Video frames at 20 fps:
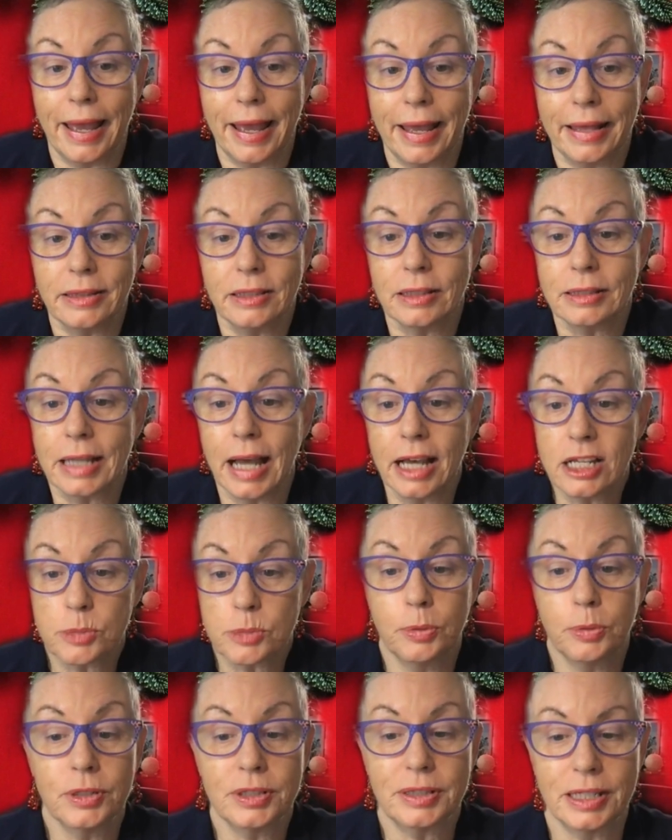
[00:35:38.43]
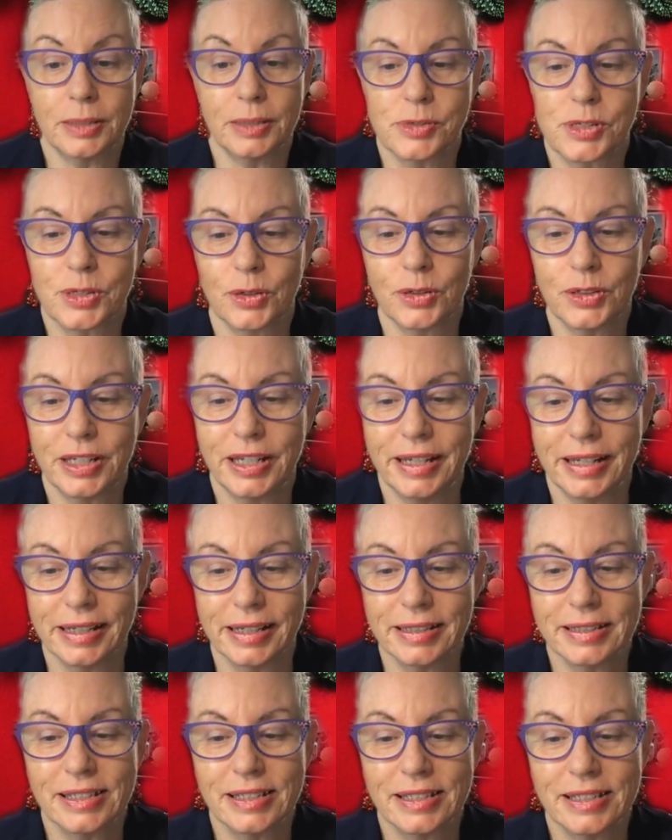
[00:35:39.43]
And the last point that was on
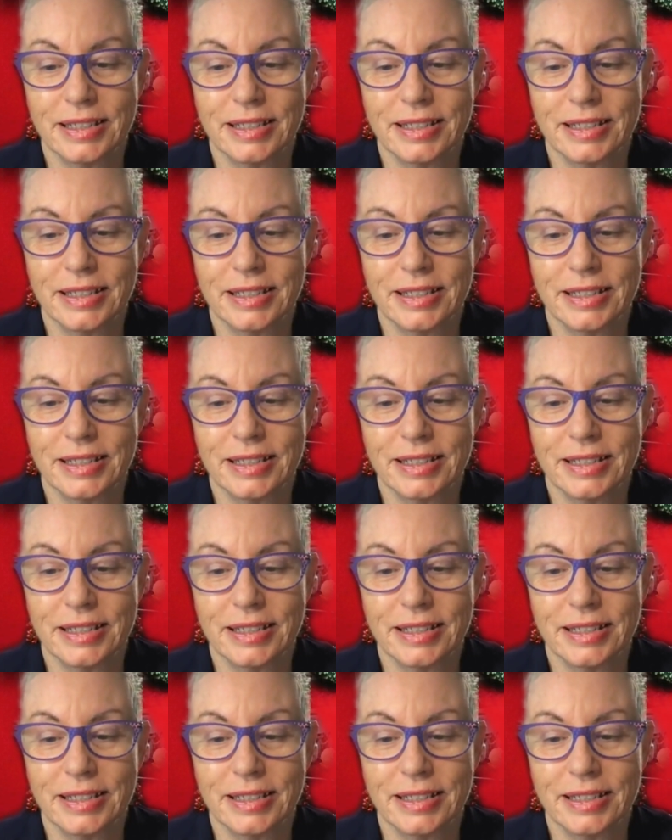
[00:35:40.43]
here, it's